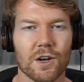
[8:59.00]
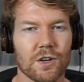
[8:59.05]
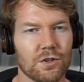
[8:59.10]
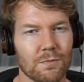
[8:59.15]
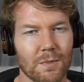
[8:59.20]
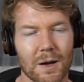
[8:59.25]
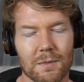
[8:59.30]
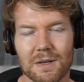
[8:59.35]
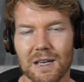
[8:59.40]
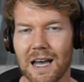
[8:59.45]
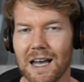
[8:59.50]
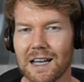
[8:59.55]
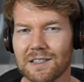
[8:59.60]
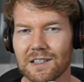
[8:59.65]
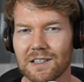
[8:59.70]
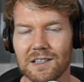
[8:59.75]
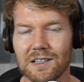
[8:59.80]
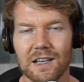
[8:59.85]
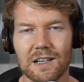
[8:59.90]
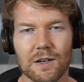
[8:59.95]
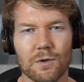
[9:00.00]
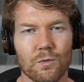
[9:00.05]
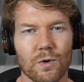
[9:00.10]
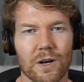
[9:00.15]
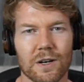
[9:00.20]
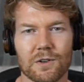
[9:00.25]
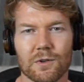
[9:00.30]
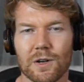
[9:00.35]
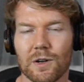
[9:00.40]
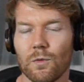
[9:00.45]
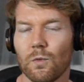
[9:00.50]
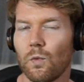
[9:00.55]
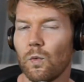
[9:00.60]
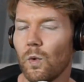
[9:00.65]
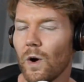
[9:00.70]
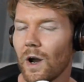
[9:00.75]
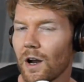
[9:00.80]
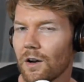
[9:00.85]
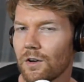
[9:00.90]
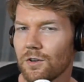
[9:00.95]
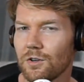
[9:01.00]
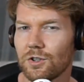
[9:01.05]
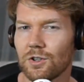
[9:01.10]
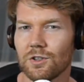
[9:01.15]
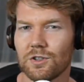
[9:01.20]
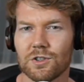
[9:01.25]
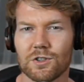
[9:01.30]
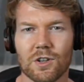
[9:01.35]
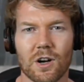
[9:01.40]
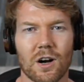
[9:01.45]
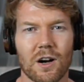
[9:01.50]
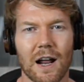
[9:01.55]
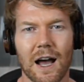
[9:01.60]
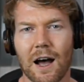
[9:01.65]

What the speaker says: You might be hesitating, wondering where you should start.